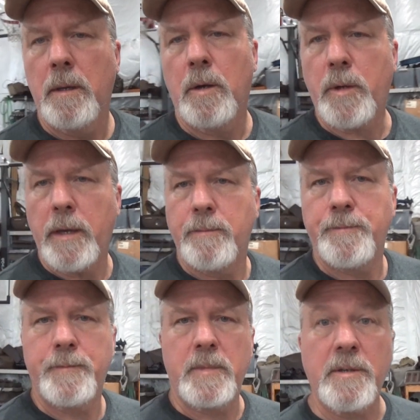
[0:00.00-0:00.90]
Okay,
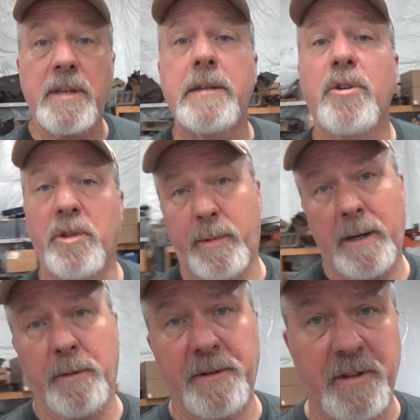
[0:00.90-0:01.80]
let's take a look at the
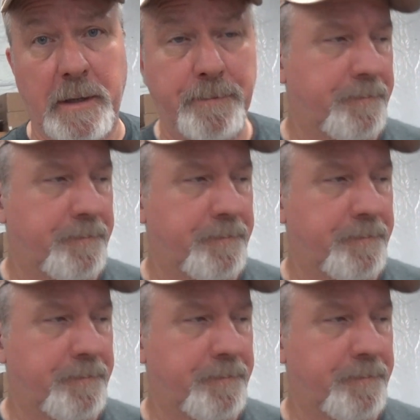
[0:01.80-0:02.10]
bottom of this thing.